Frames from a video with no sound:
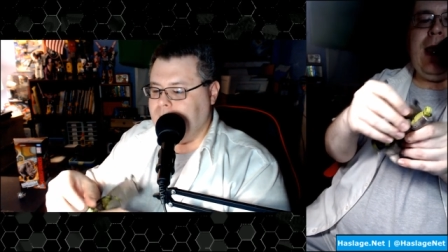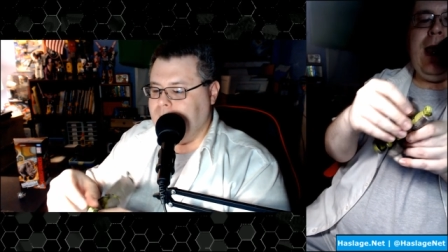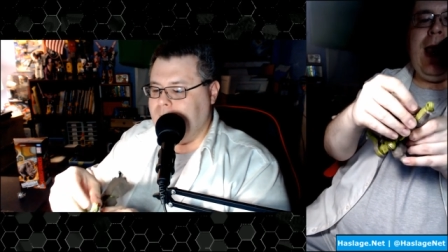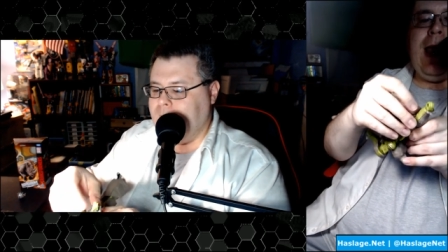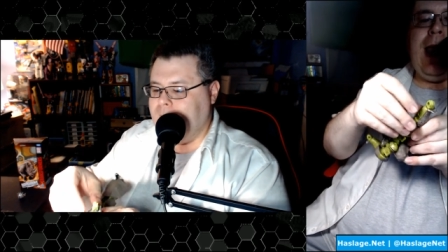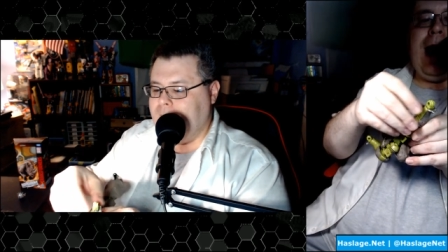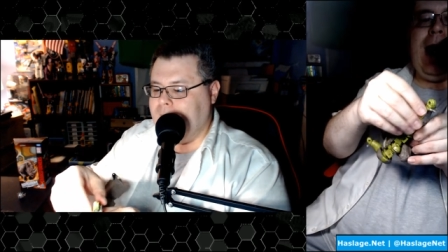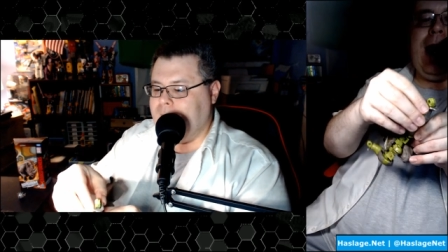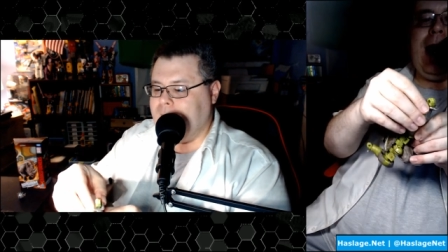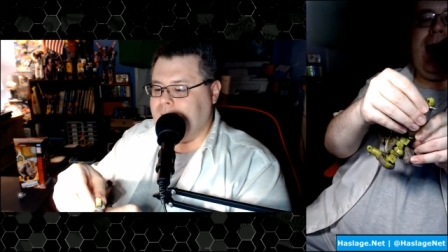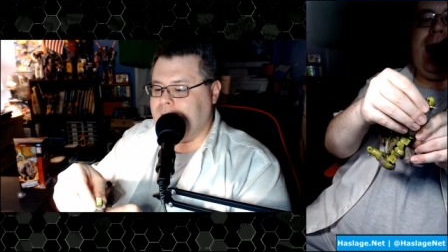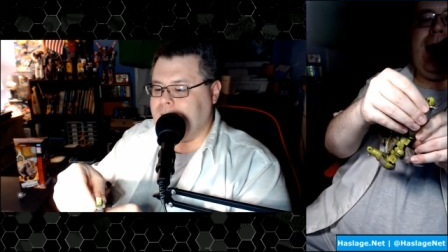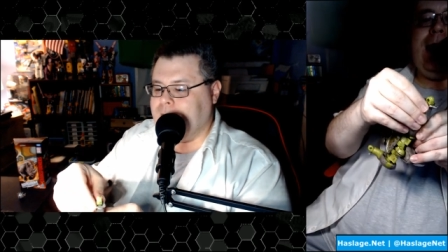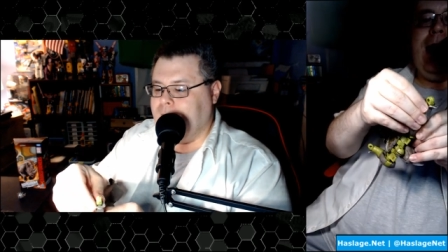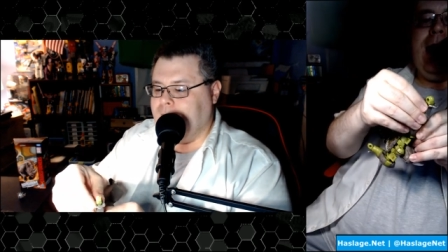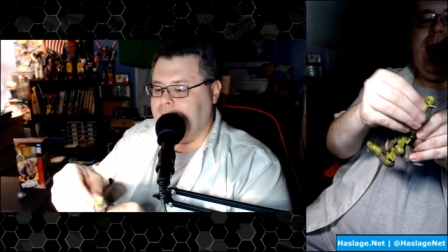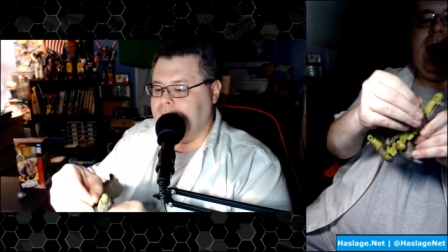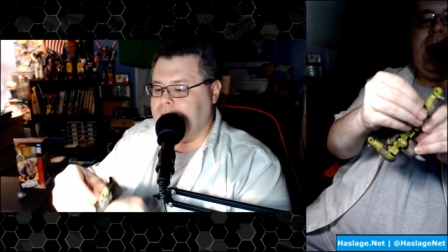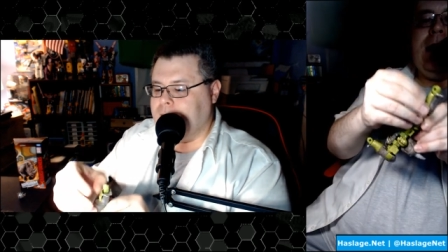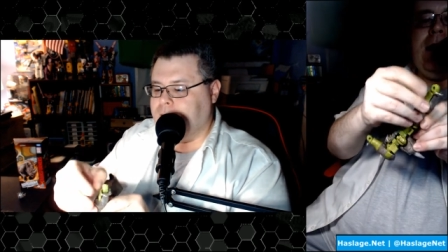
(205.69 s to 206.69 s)
and
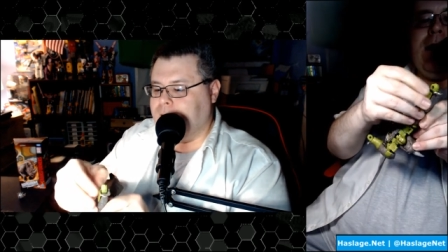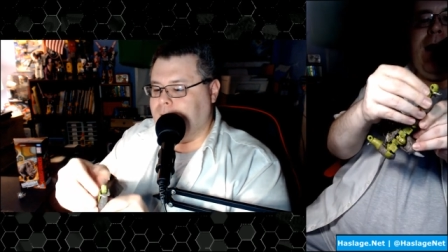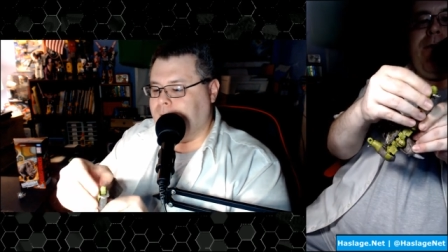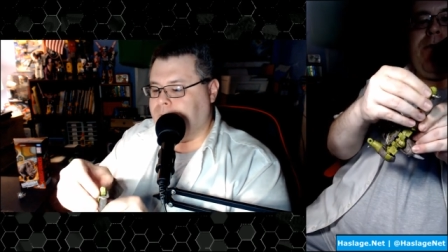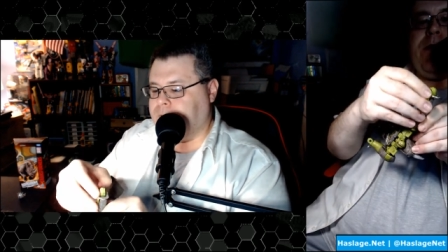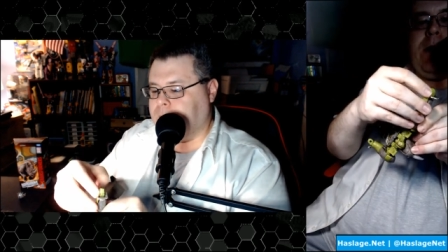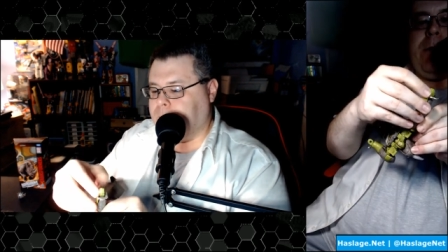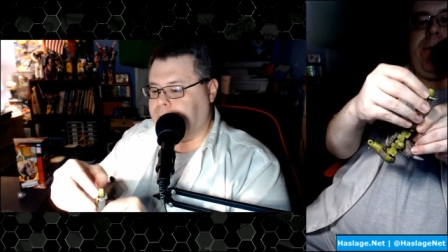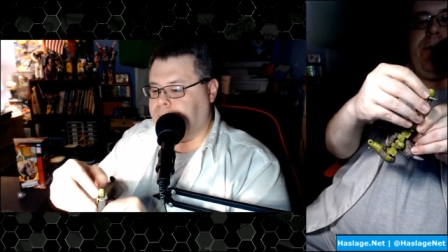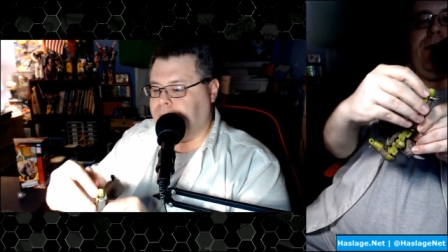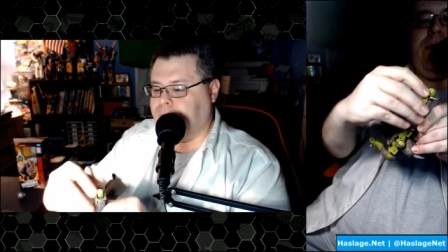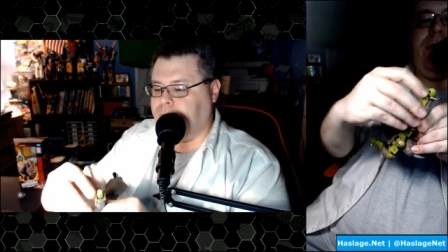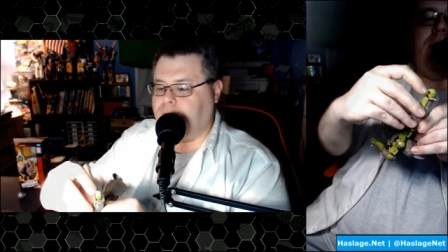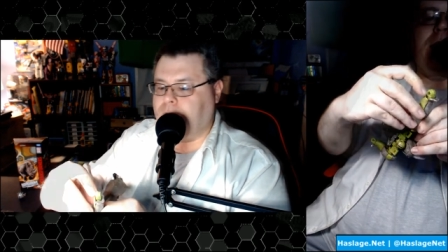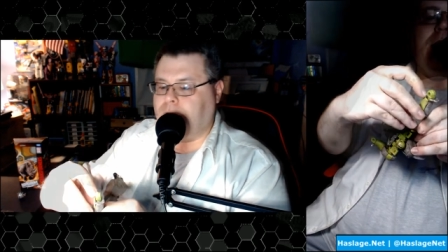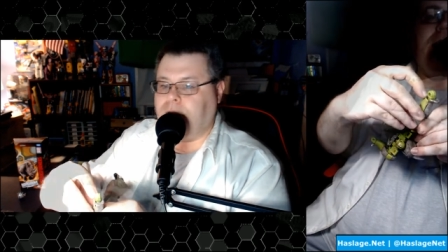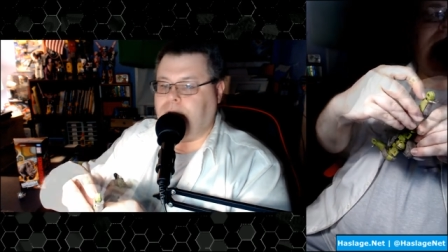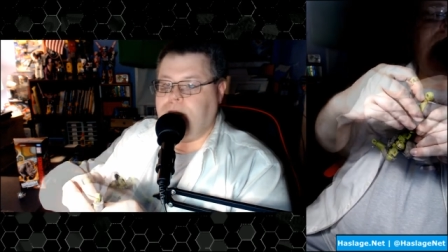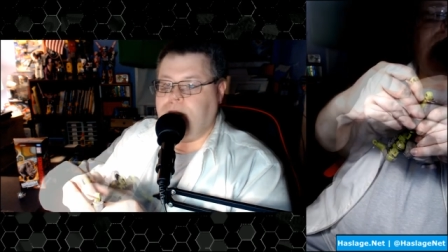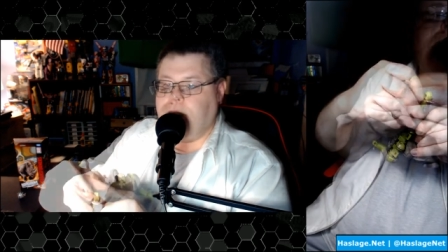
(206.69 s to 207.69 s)
you have to
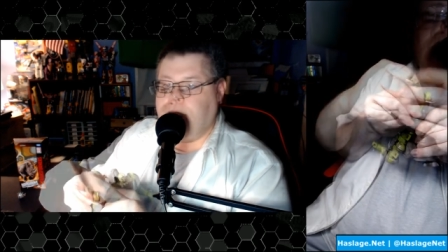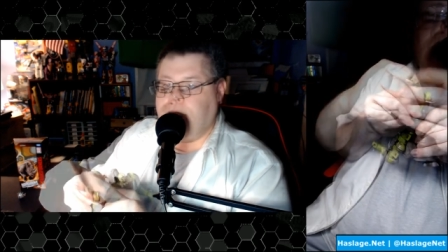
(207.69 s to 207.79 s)
pull,